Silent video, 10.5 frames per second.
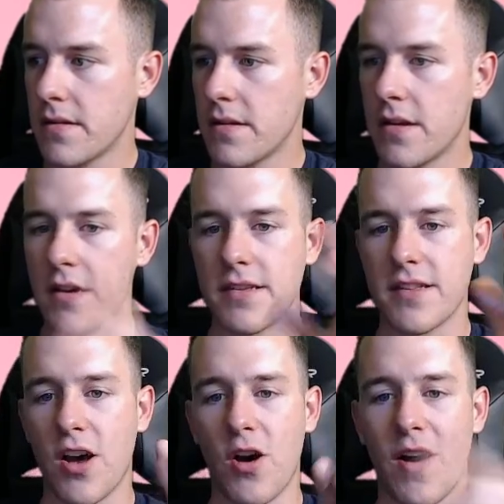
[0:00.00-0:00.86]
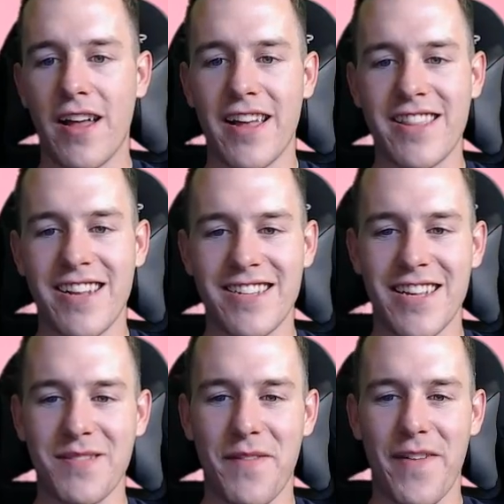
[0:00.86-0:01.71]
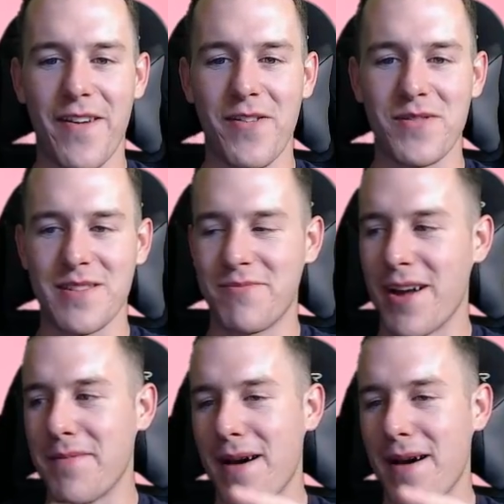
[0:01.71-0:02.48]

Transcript: So I like that it says my favorite was the Bright Bomber.